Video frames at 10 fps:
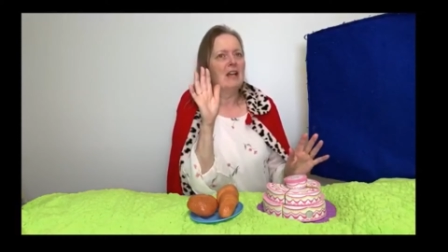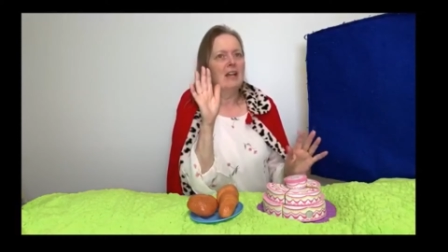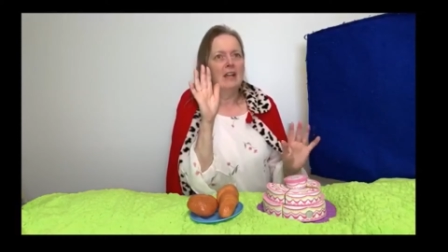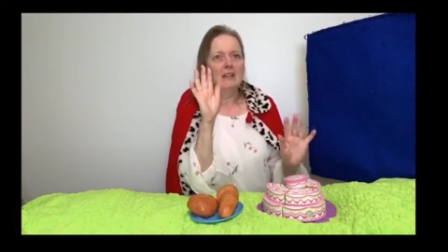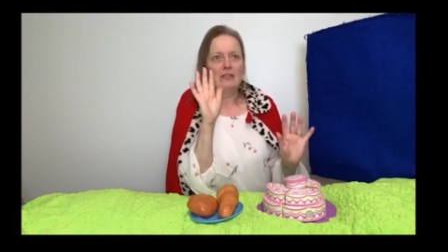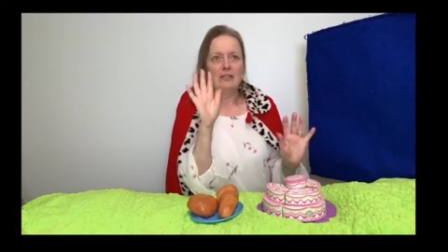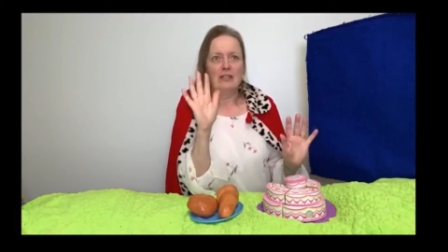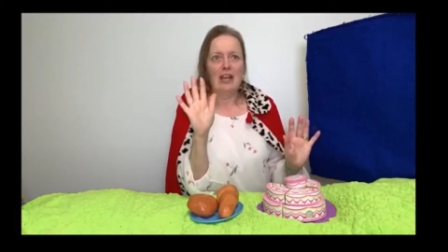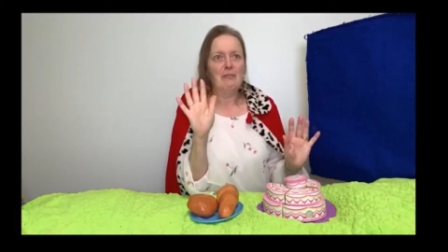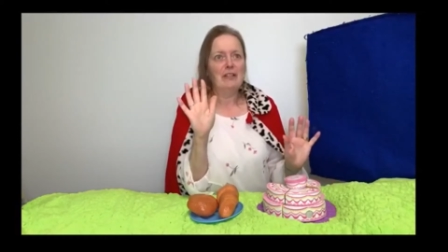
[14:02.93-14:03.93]
to
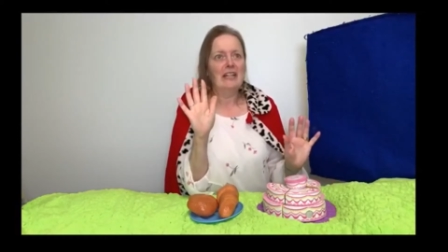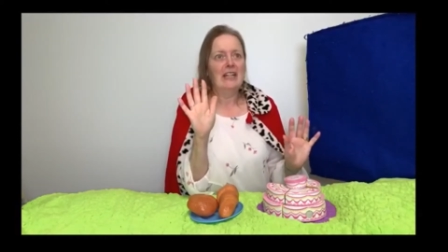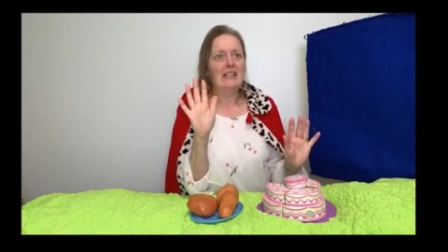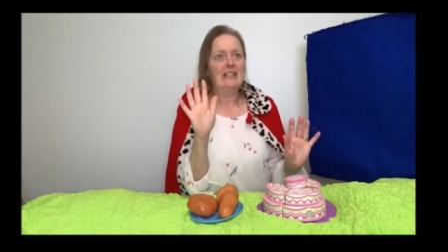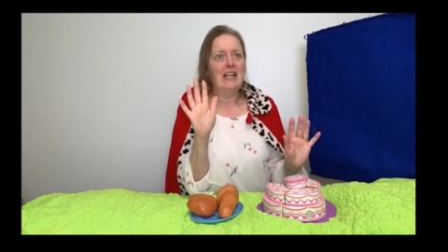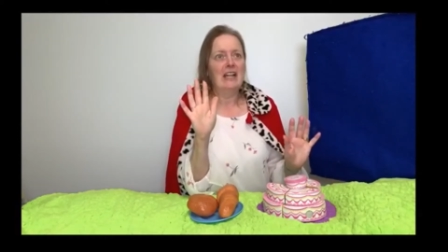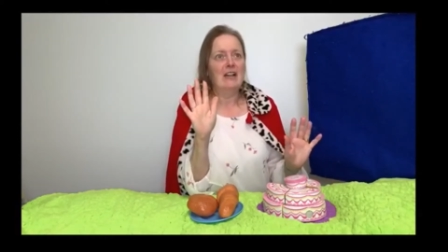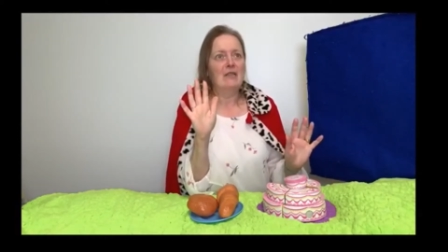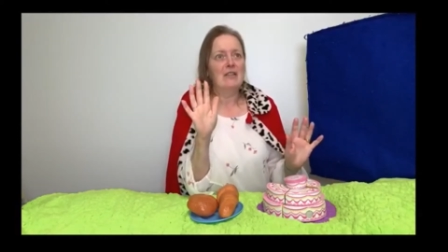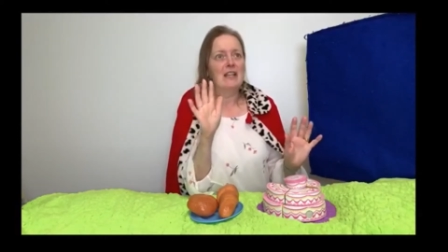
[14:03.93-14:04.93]
neighboring
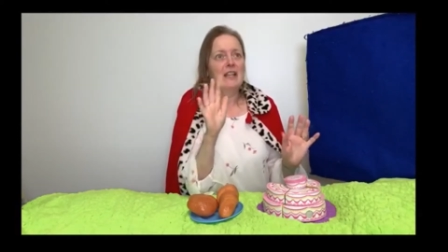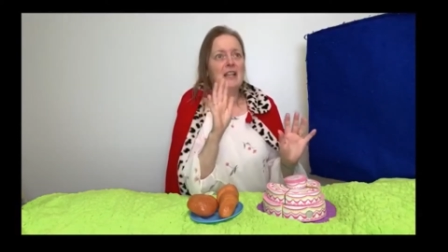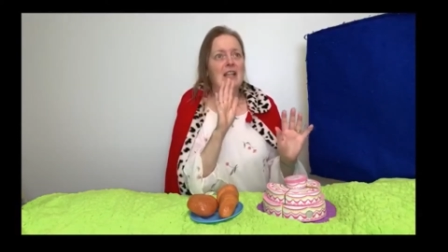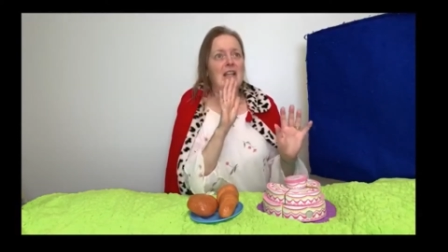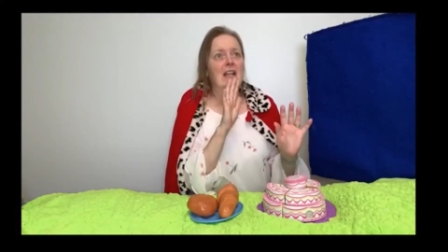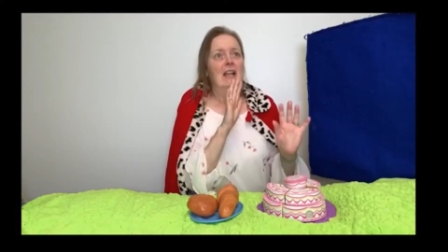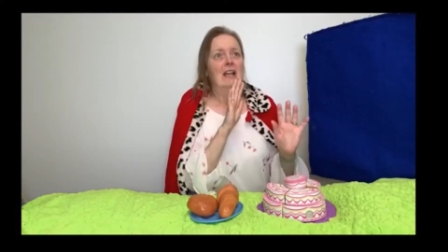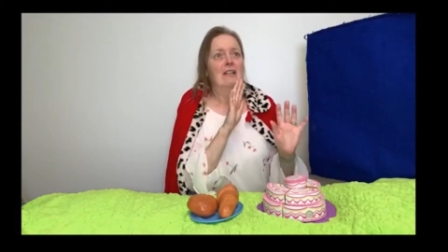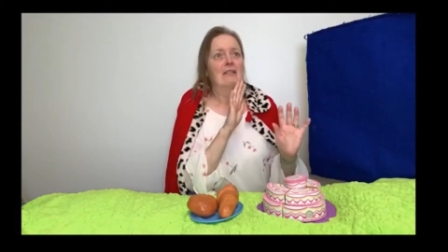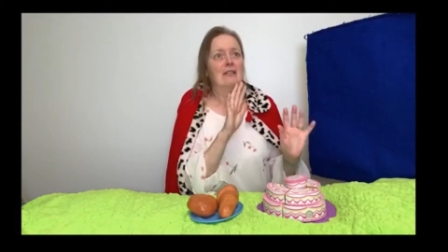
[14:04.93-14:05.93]
towns and
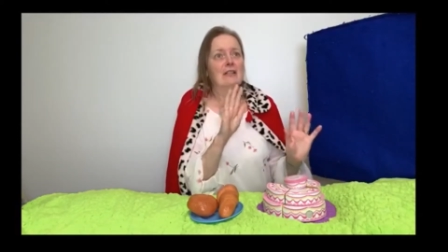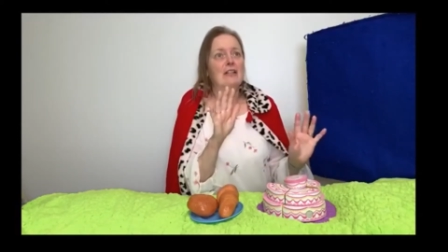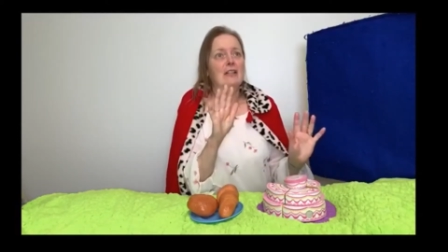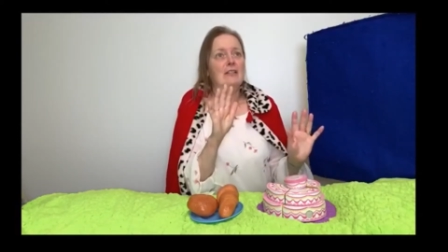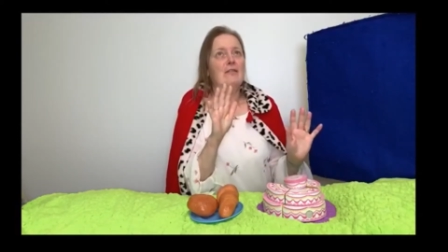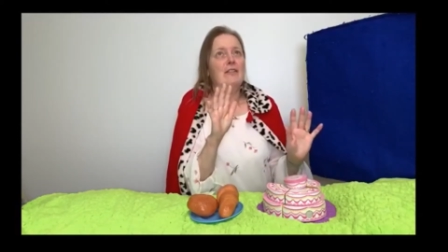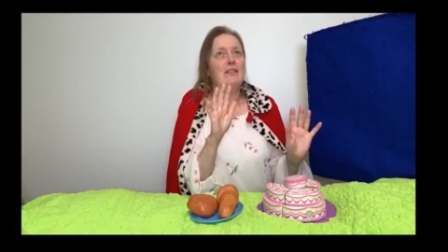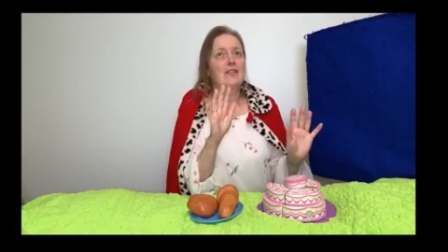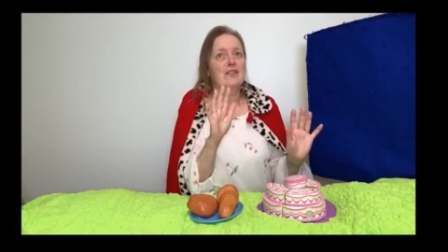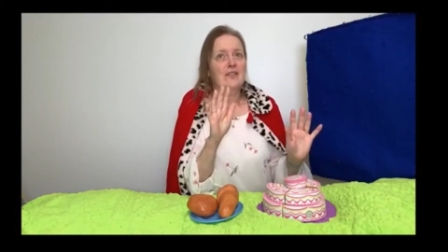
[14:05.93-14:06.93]
look for
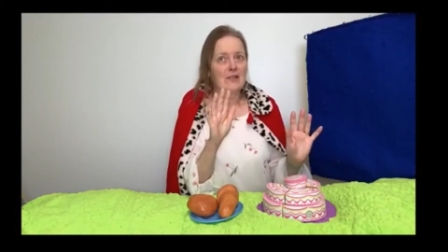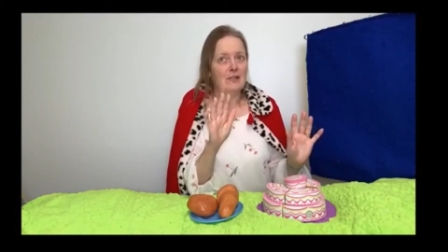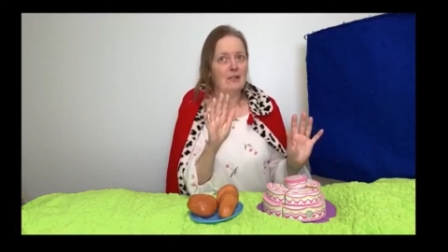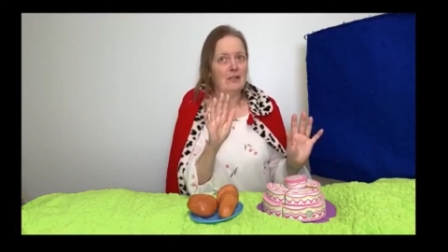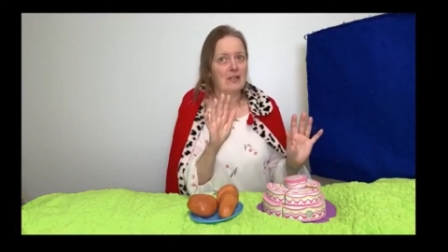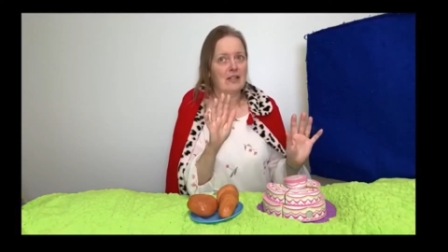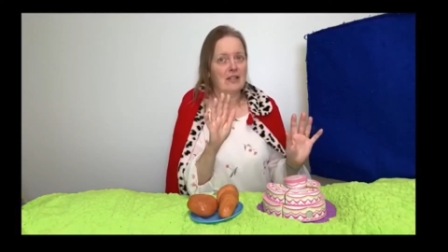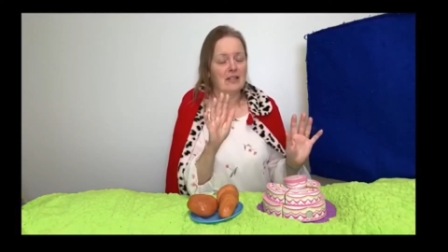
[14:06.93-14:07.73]
salt.